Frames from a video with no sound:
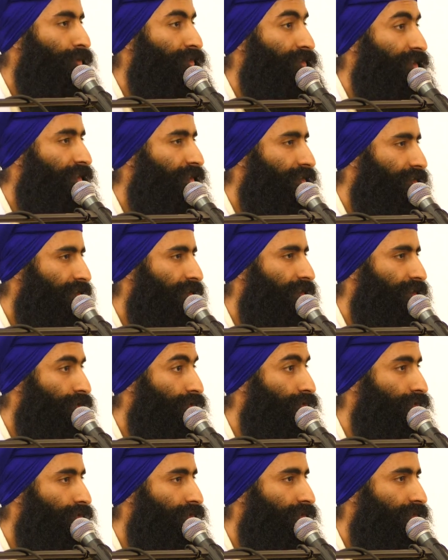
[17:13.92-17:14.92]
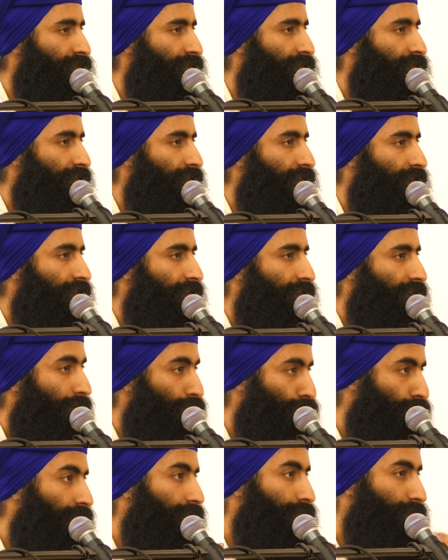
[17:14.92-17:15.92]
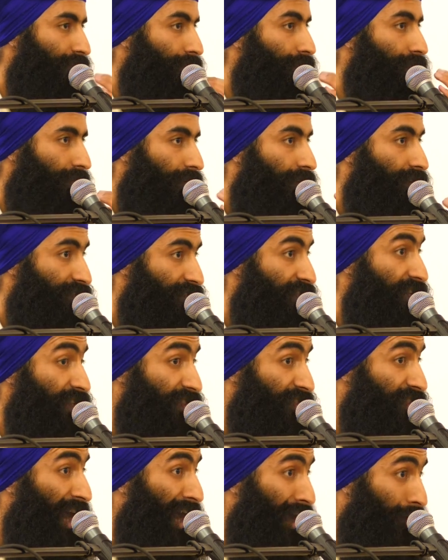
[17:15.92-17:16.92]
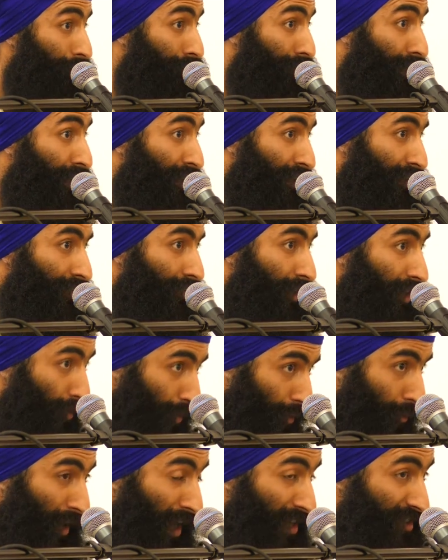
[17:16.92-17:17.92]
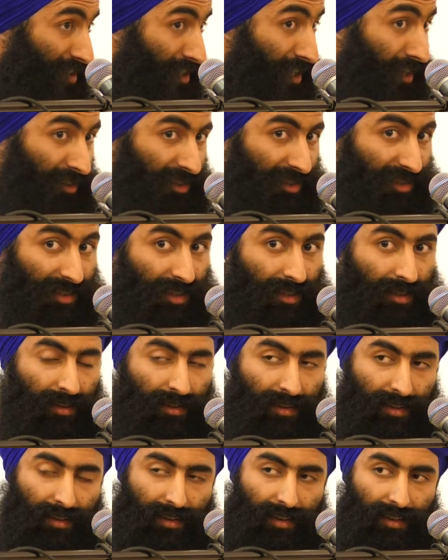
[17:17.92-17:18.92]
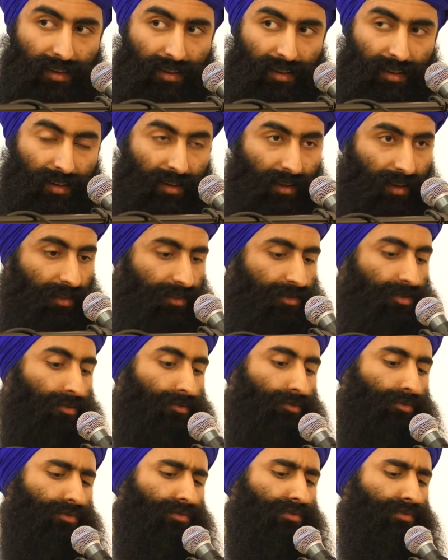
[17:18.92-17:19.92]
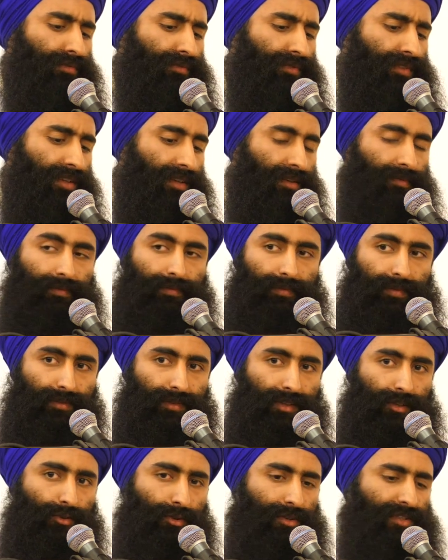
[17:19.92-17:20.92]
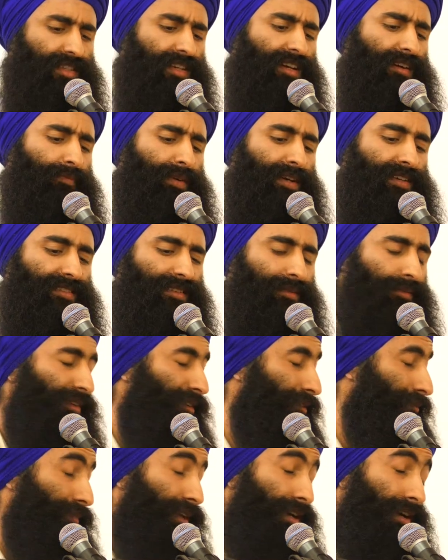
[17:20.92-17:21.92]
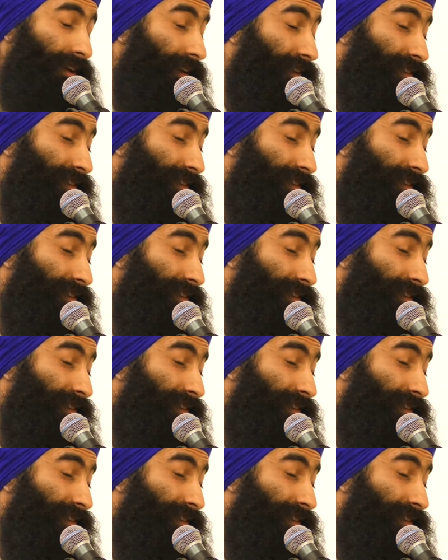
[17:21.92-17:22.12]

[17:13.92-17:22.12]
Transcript: saying 32. There would have been teeth at birth, right? Or as a youngster. And so the Gursikh picks up, Maharaj